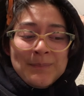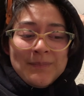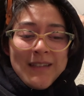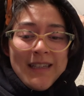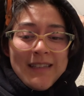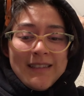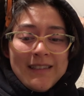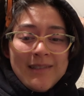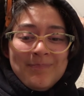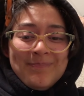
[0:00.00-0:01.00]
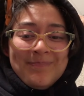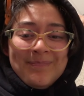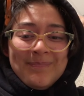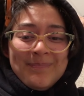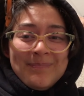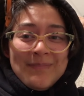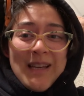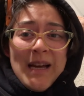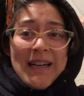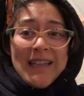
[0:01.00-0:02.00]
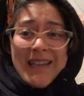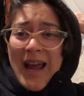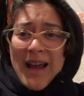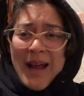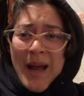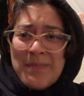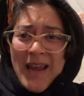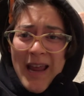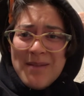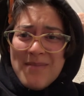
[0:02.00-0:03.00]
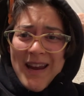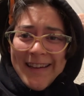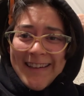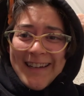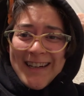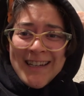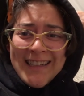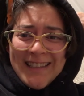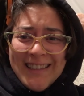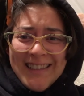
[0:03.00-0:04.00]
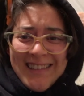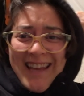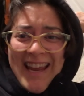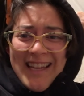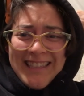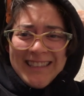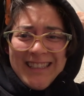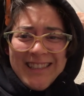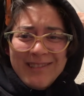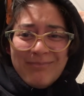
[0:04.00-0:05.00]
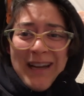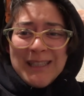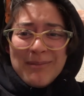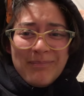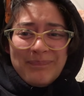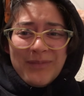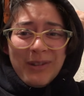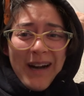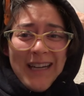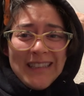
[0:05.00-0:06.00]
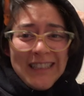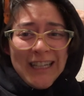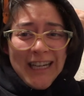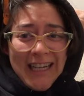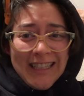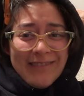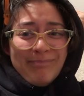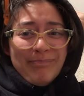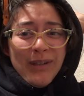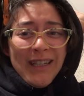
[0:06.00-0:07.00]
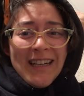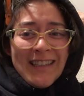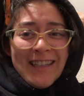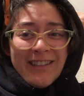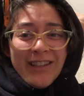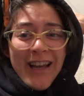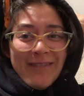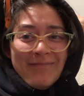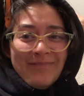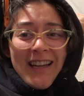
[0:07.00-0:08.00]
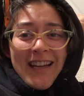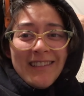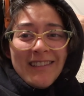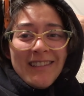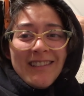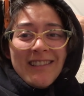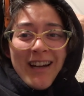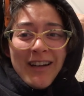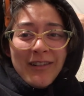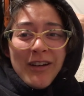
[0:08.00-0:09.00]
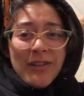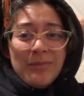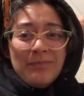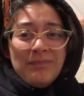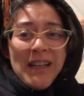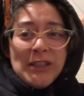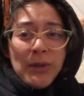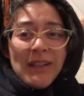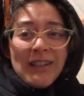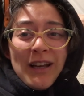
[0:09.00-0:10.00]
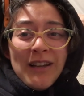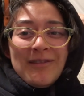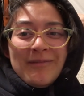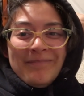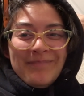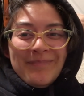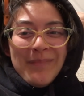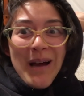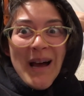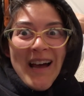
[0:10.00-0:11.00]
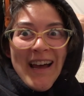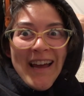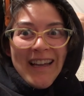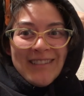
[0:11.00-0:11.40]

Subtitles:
And yeah, happy animating, guys. Kids, make some great, put it on the internet, and I don't know, enjoy your life. Bye.